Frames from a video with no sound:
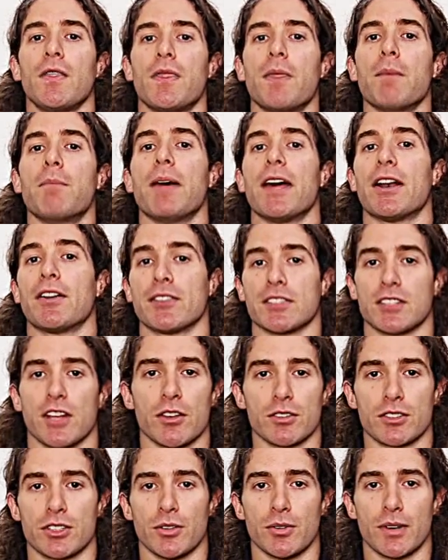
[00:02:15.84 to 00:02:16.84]
the better
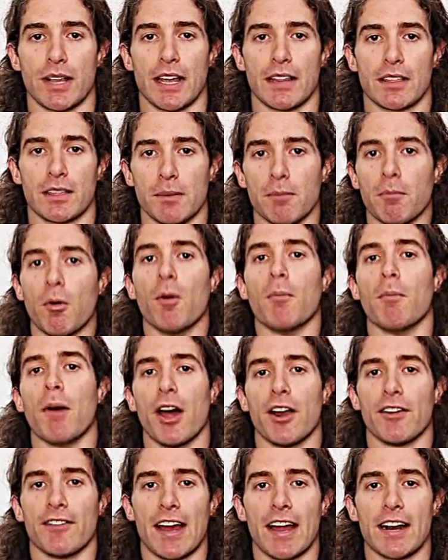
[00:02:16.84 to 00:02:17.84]
results you'll get, the more
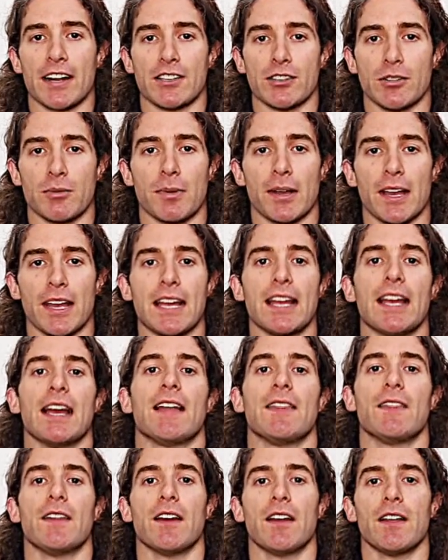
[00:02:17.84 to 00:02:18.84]
motivated you'll be,
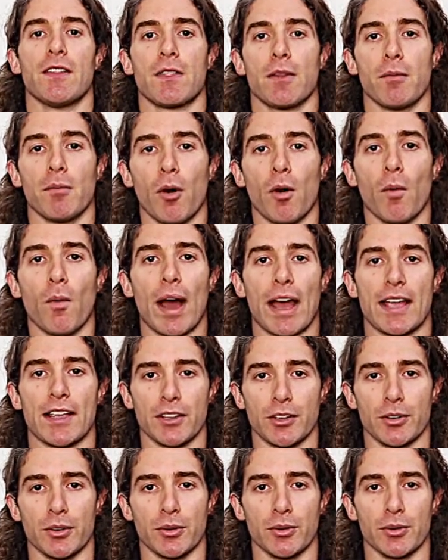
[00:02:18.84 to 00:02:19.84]
and the more
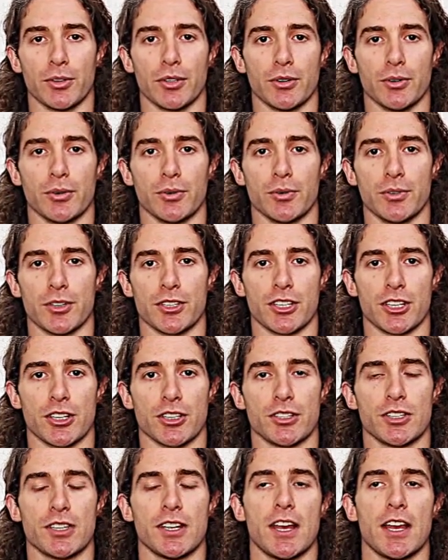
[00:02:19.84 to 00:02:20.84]
weight you'll
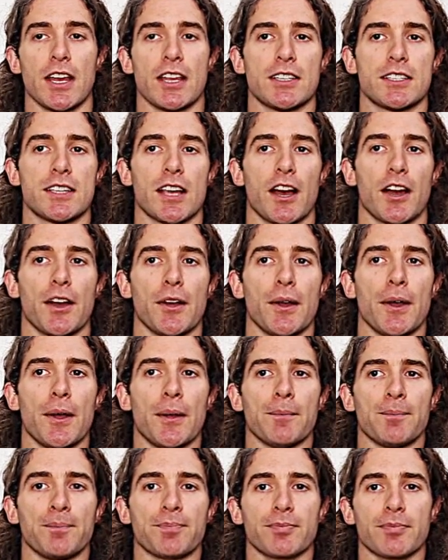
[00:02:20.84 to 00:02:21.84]
reduce. So
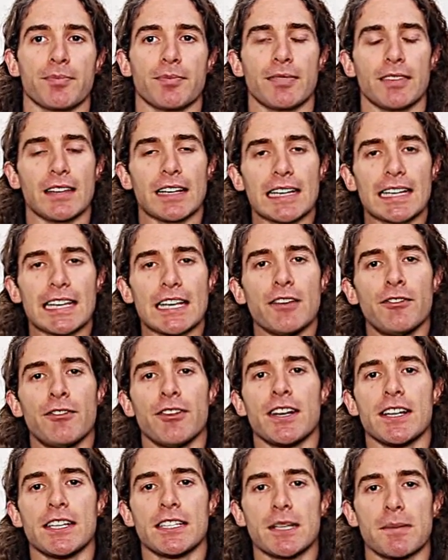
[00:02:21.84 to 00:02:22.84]
if
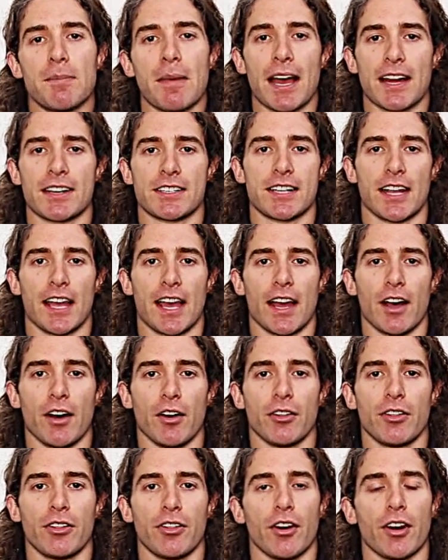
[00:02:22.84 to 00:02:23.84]
it is about your
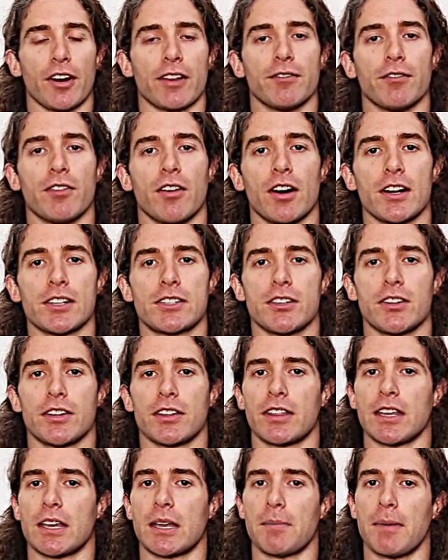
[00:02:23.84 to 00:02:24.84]
health, I'd invite you to
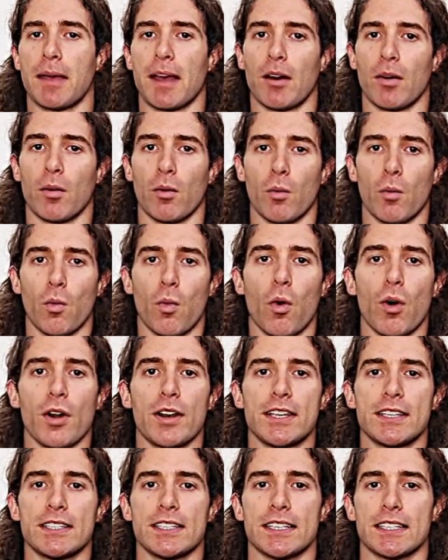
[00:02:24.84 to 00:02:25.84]
think about,
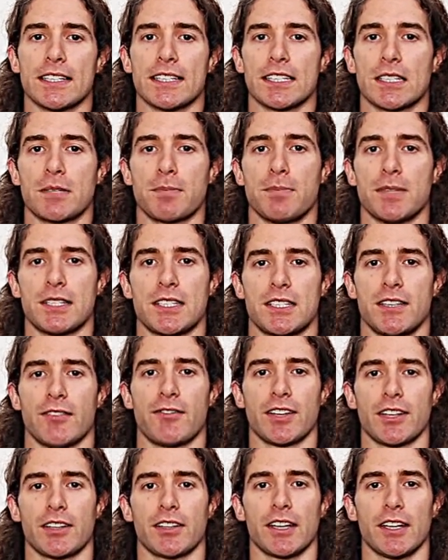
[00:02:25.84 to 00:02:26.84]
what is it
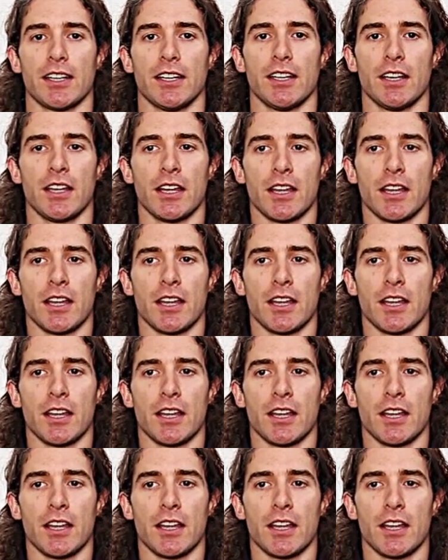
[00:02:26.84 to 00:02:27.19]
specifically?